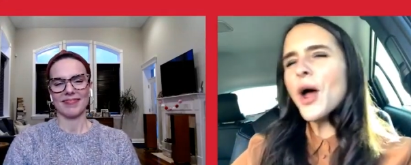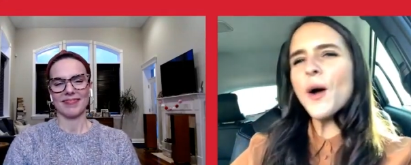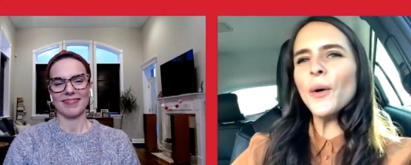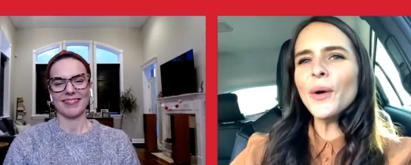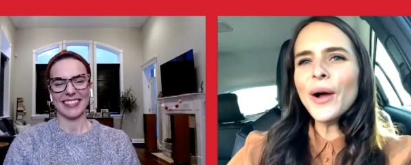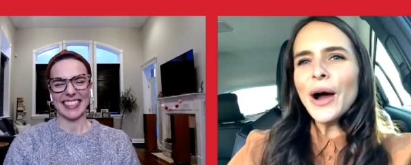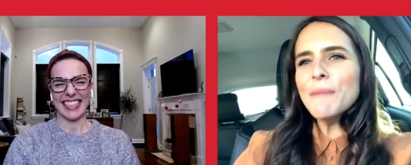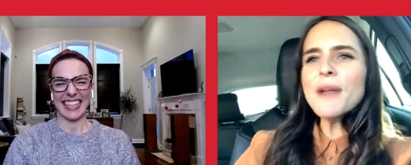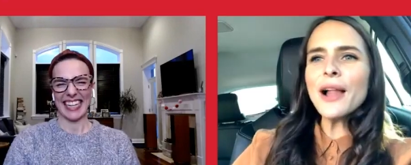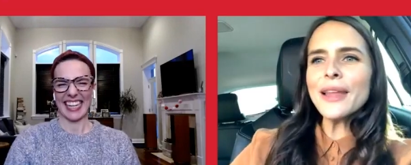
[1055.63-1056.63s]
Speaker 1: know,
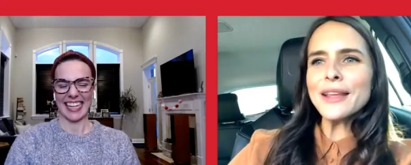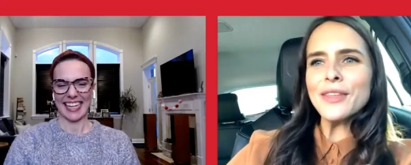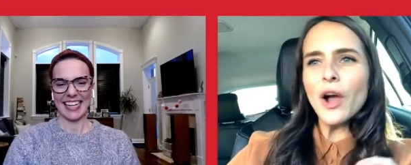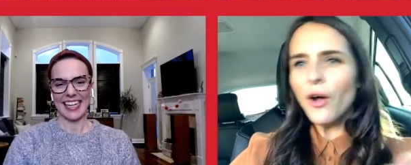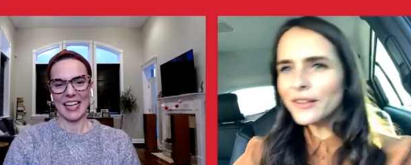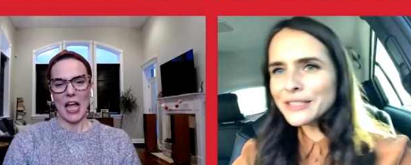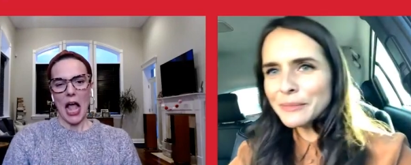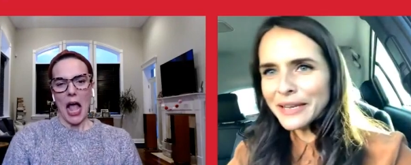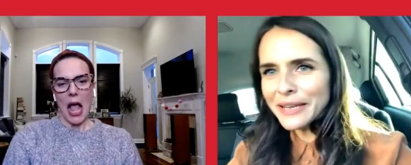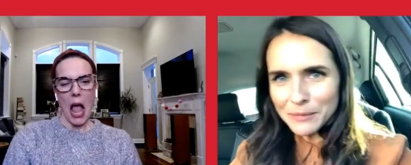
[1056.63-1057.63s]
I'm not like the
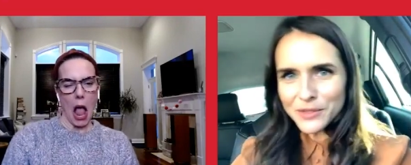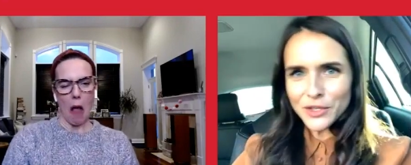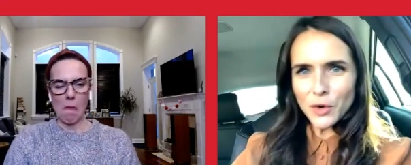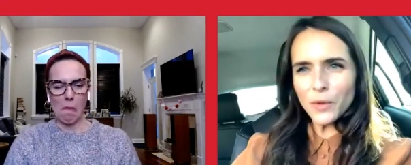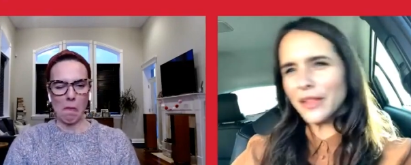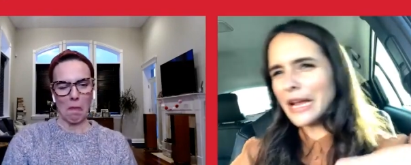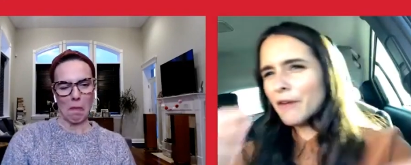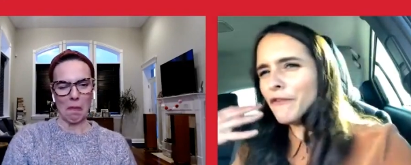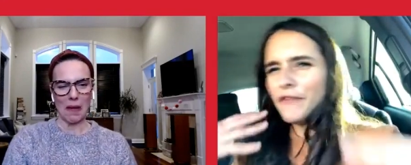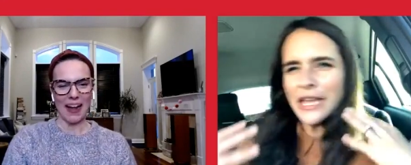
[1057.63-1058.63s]
ultimate hipster with
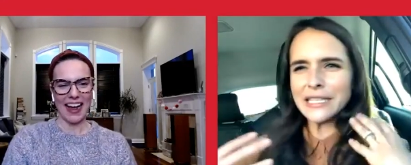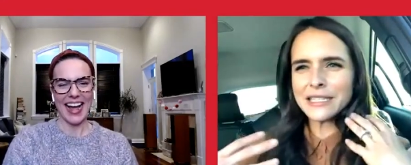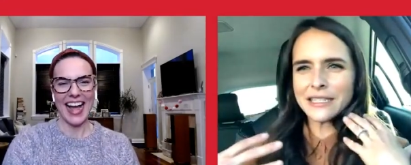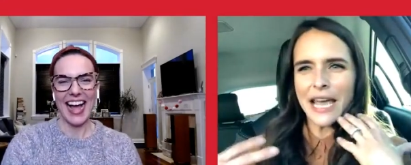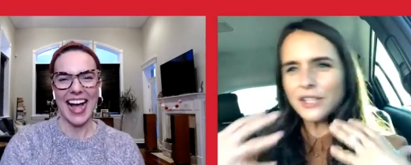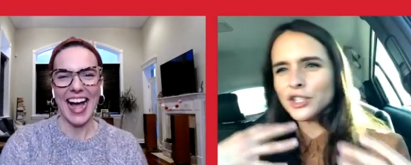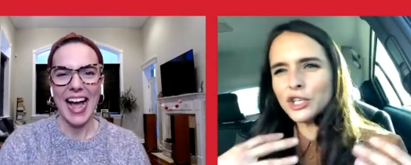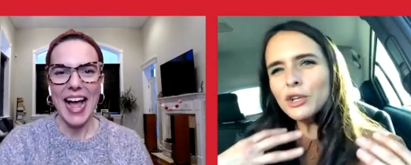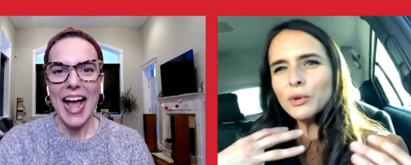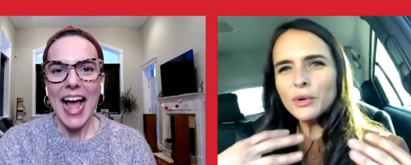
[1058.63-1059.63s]
like a face
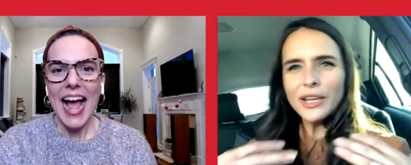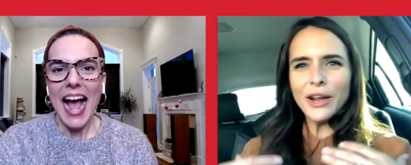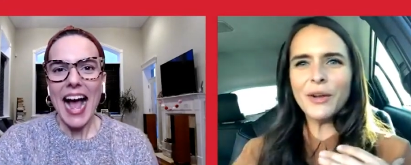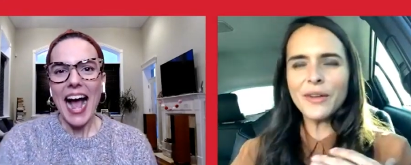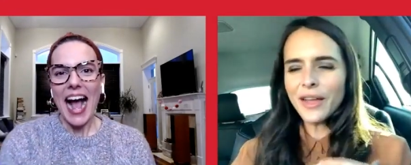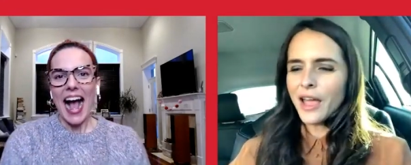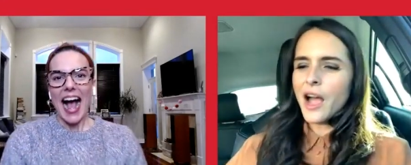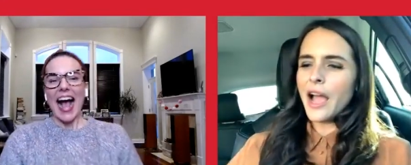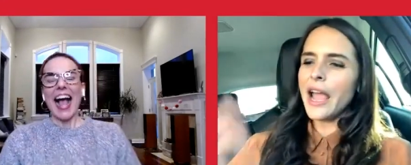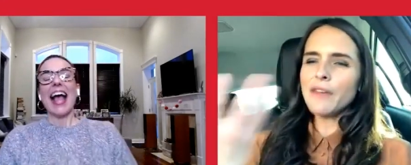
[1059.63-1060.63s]
tattoo, you know.
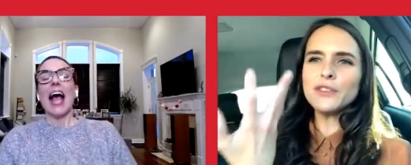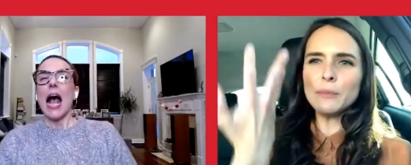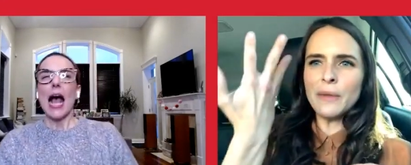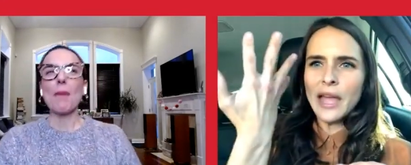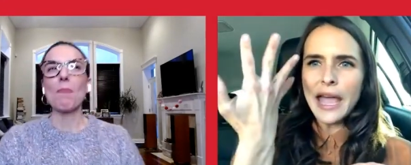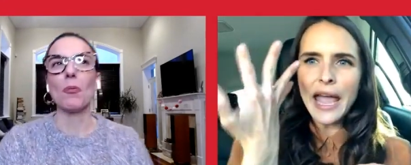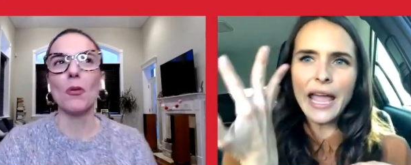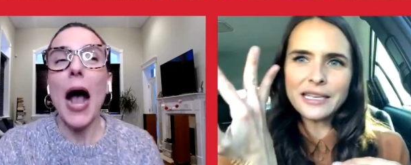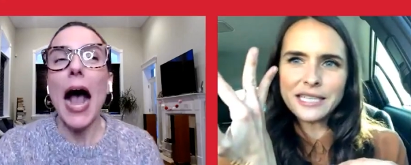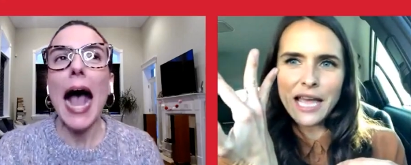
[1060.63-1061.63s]
I, I
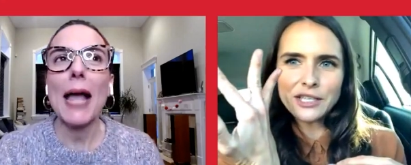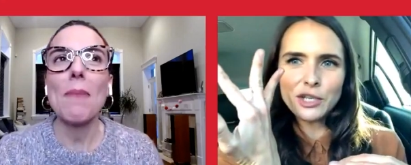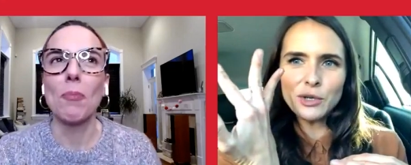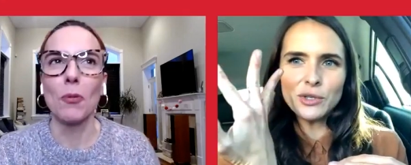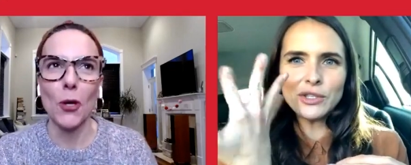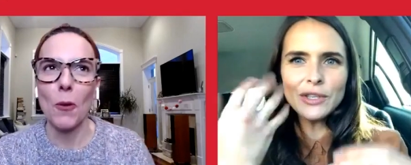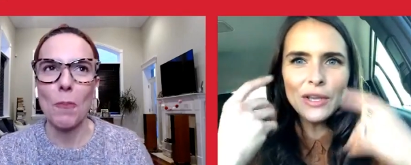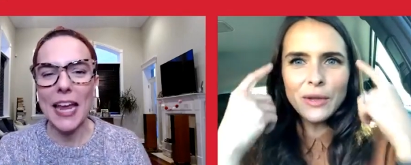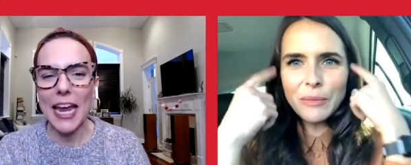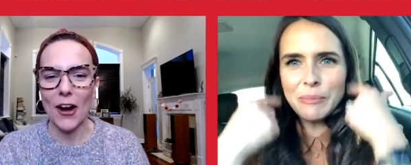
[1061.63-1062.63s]
brew
Speaker 2: I
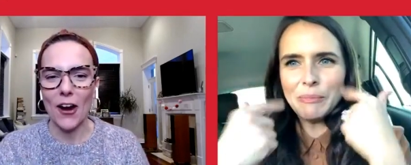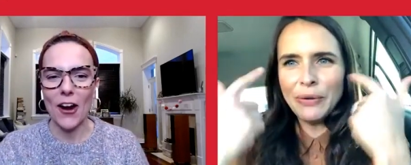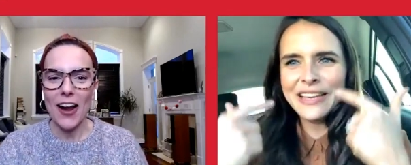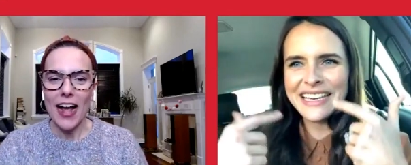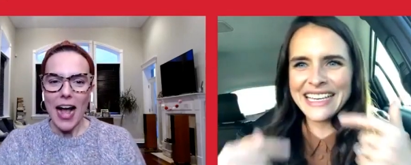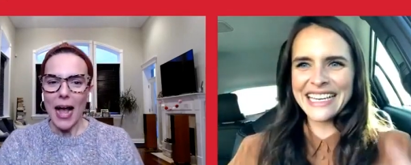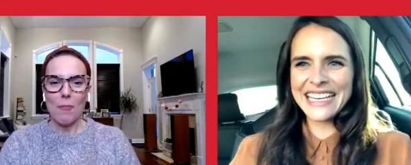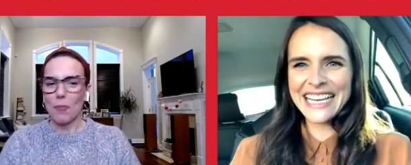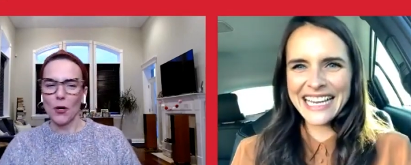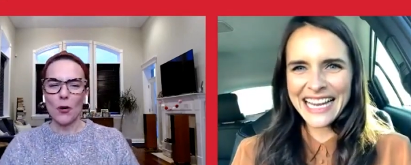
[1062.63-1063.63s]
brew beer. I
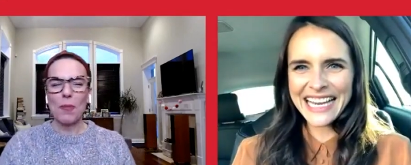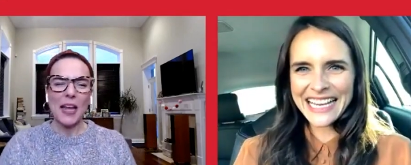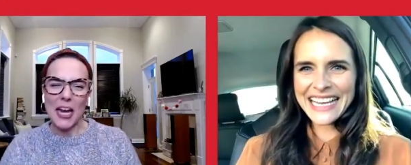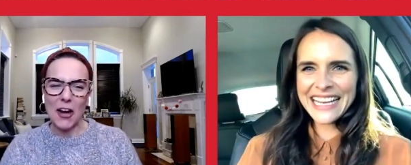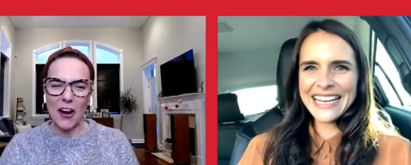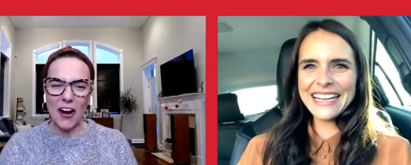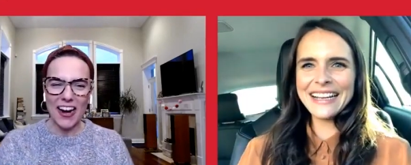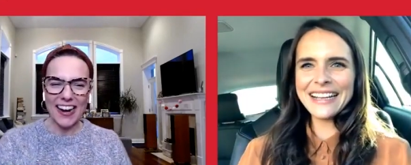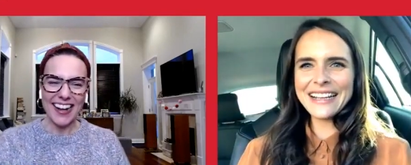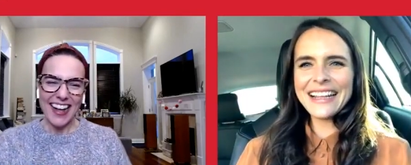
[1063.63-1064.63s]
brew
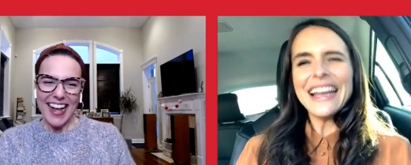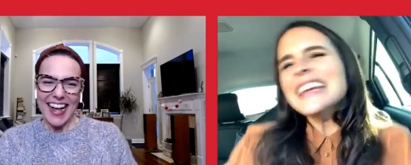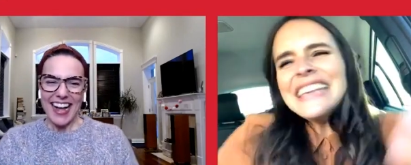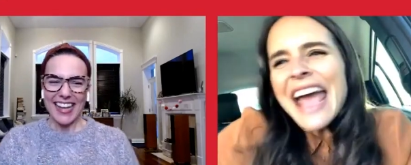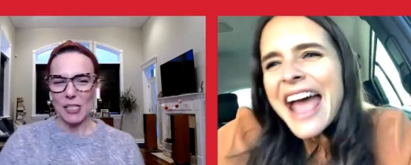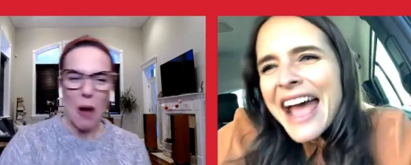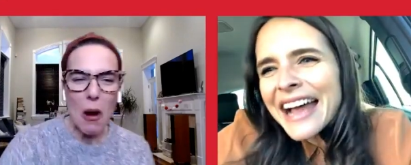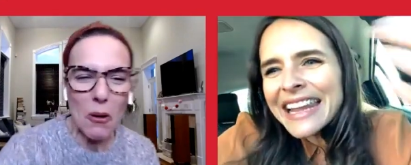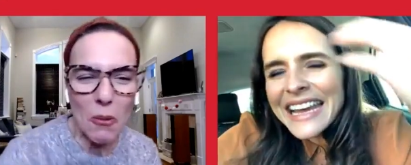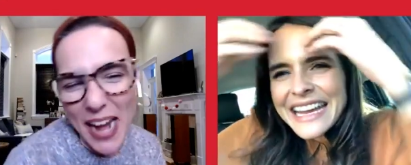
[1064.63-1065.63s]
beer. I yeah,
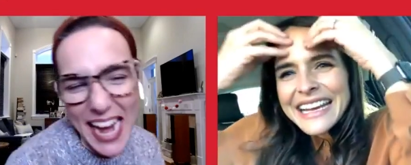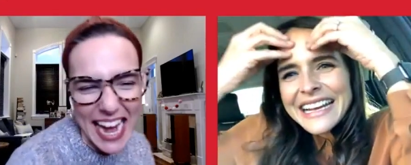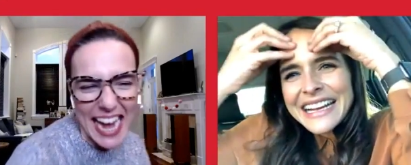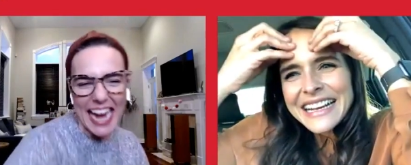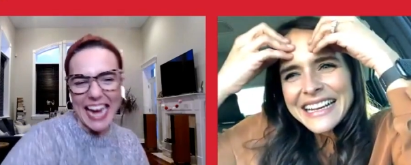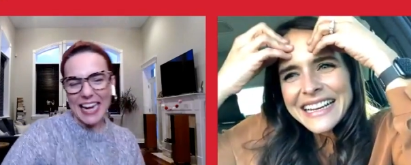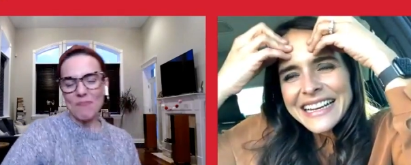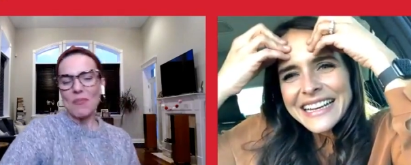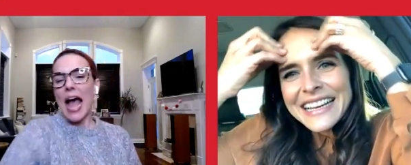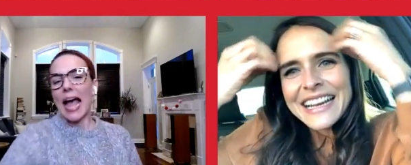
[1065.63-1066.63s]
smoke like,
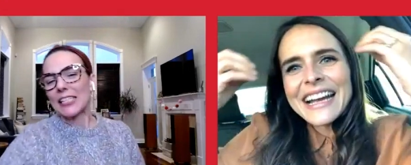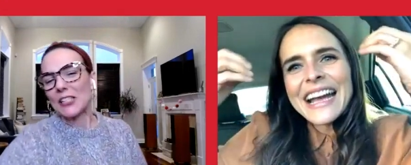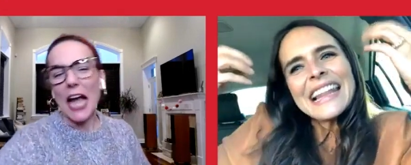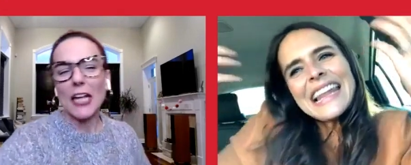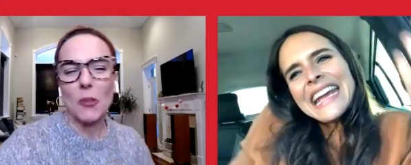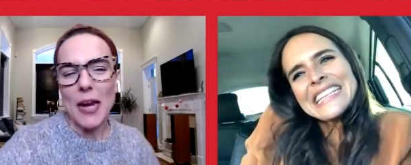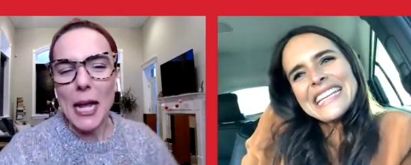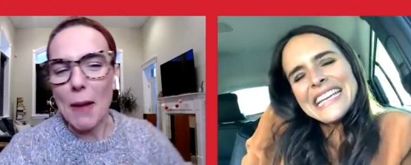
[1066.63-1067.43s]
weed. I I drink